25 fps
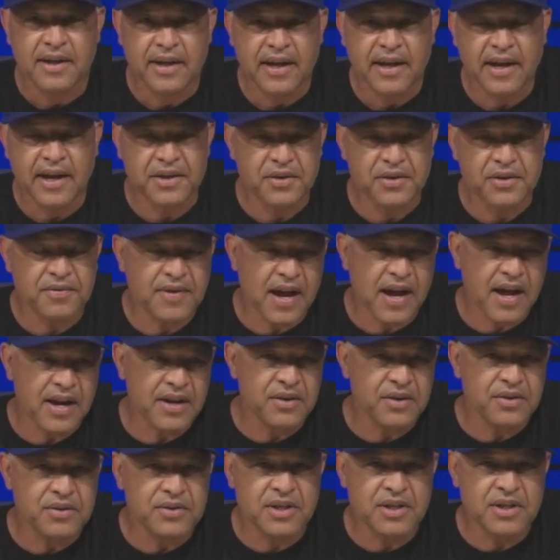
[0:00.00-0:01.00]
And you've got to
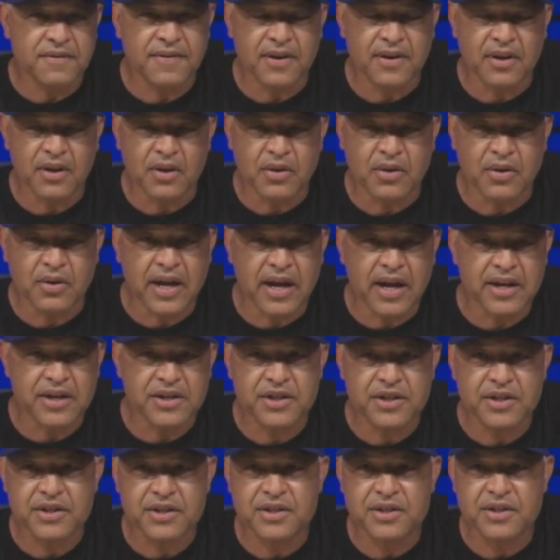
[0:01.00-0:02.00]
use different
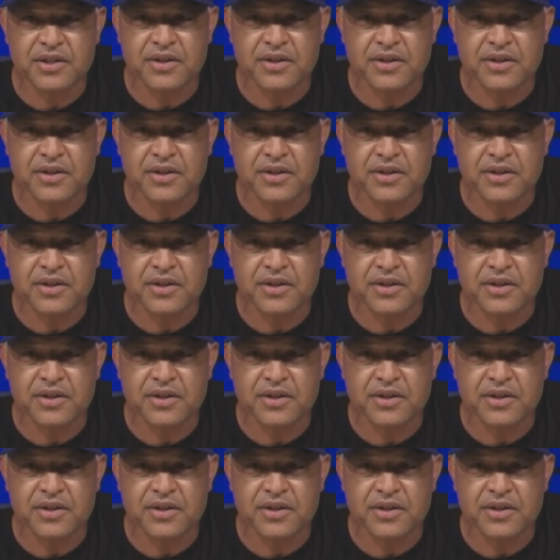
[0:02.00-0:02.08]
locations.